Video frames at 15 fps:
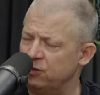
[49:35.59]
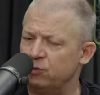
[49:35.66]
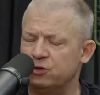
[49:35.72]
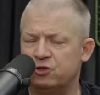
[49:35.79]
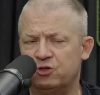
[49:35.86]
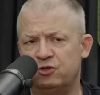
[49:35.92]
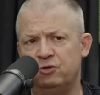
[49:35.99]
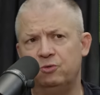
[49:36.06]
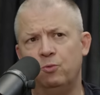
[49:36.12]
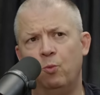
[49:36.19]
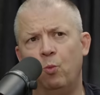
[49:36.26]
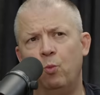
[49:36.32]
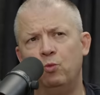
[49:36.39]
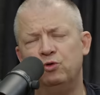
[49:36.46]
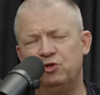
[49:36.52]
There was
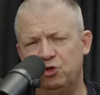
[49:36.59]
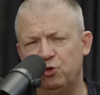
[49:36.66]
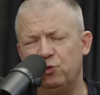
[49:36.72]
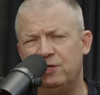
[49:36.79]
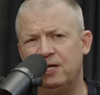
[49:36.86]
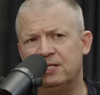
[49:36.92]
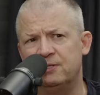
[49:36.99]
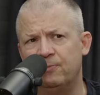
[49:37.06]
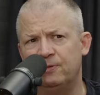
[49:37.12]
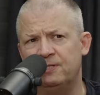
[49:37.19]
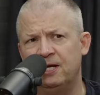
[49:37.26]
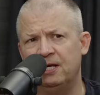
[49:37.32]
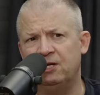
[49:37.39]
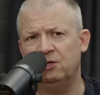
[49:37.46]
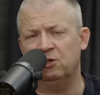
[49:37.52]
two kids in
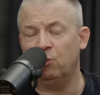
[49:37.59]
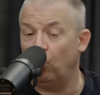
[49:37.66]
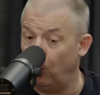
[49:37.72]
particular,